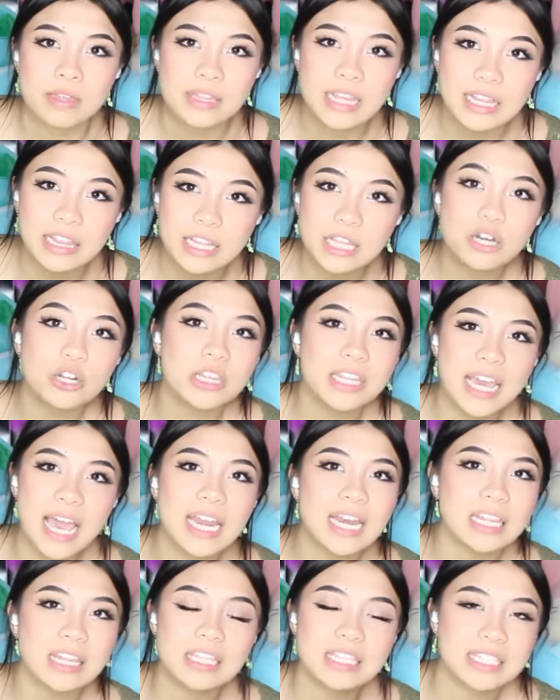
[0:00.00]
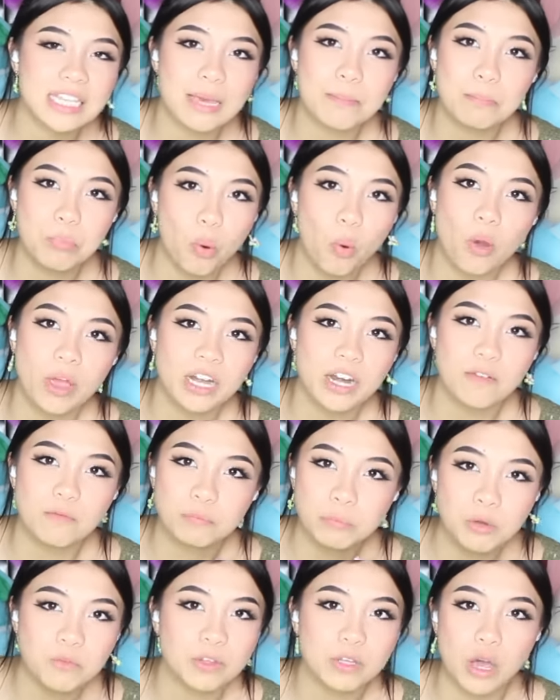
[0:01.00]
They literally end at the same point
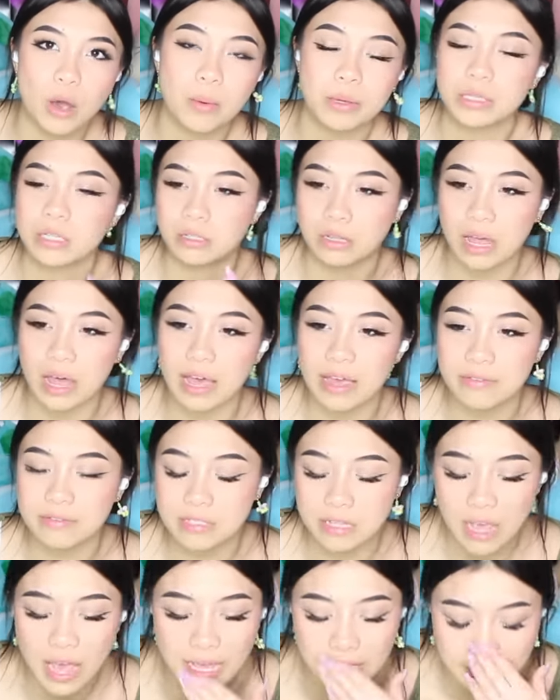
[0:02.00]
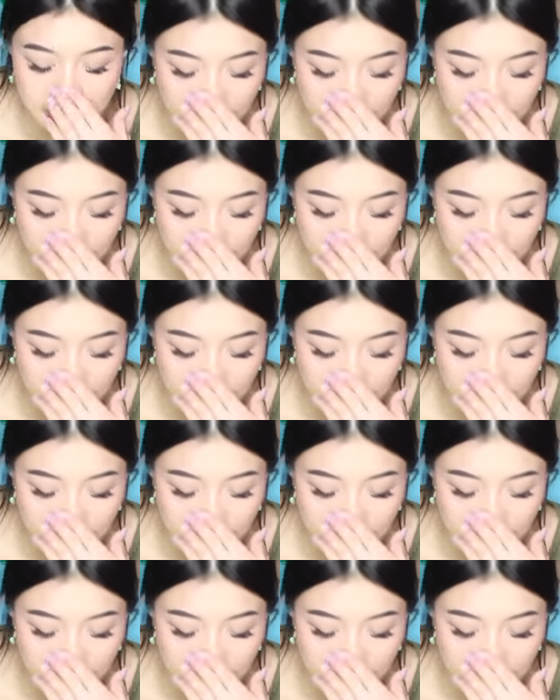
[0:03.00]
of moving on with their lives. I